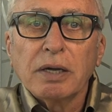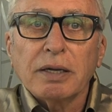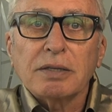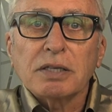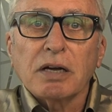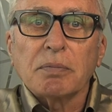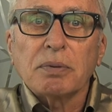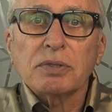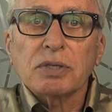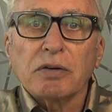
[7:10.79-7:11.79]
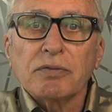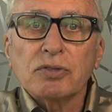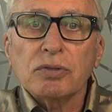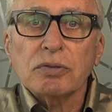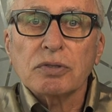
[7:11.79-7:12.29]
examples of
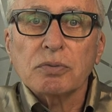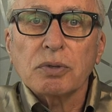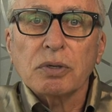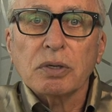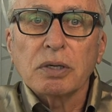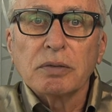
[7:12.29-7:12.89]
students' work.